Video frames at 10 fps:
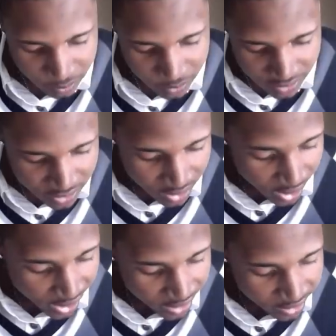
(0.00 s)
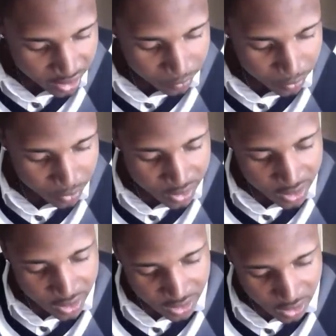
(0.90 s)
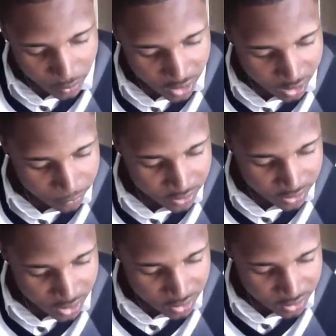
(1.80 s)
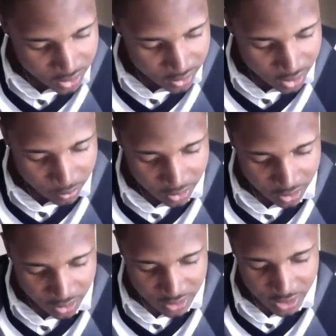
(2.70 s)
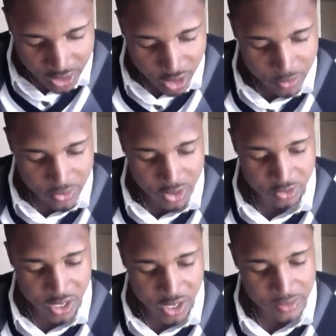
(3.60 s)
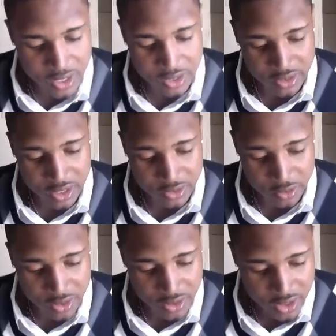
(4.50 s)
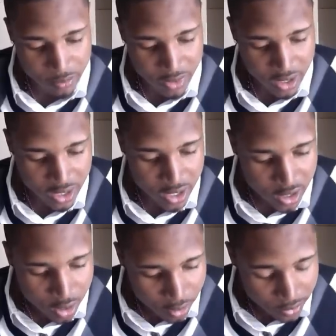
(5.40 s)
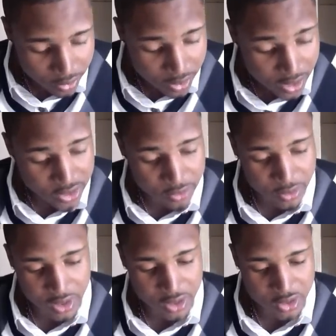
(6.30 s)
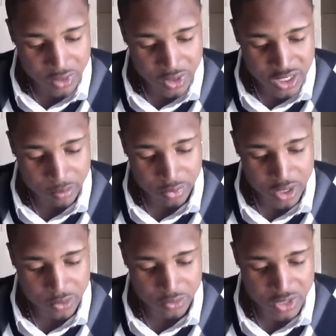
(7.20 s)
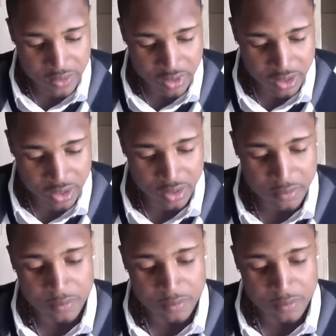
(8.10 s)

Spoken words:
practice at a high level, and I would like for scouts to see that because it helps their draft status, as you can see by over the last 3 years, 27 players were drafted here.